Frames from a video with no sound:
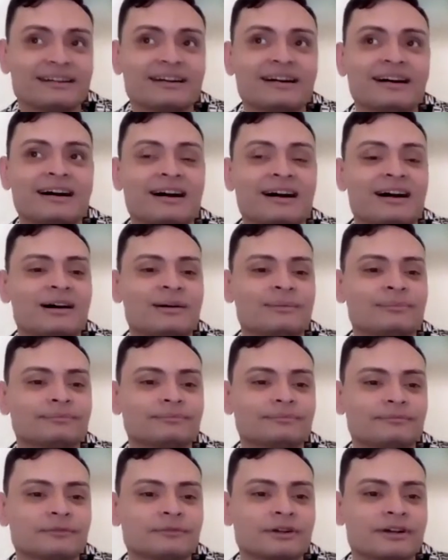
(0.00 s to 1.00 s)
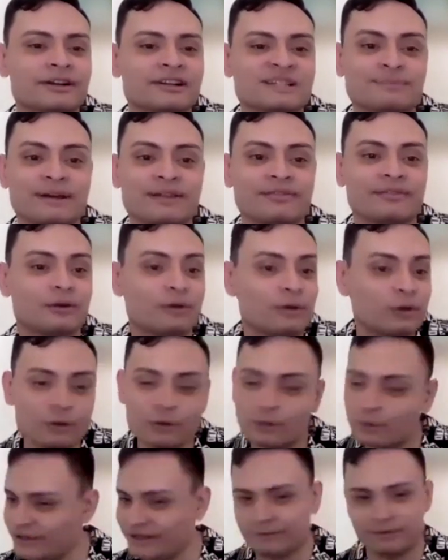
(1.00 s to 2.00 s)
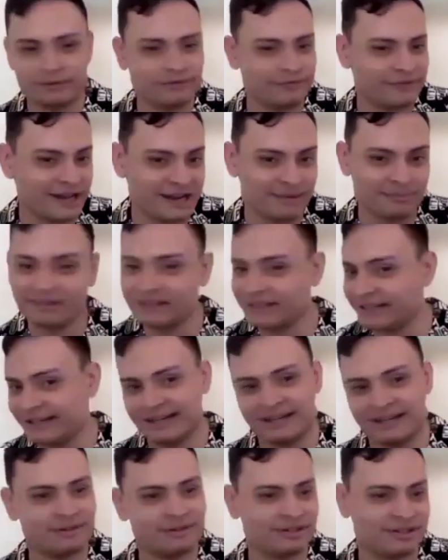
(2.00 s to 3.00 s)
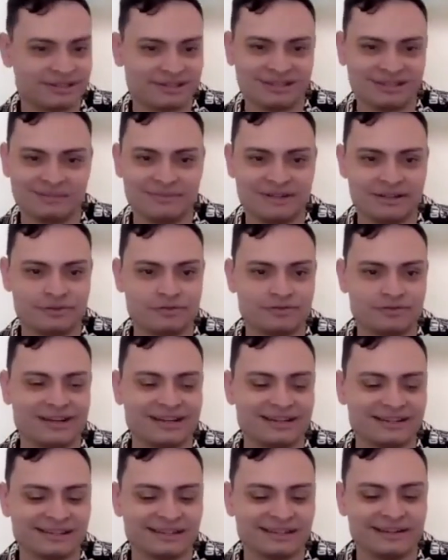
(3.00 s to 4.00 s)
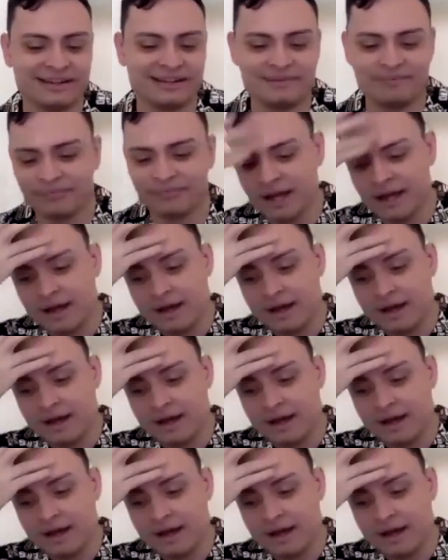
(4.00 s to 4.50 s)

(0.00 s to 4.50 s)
Um, we're going to spend the whole week with family, and it's just going to be a great time.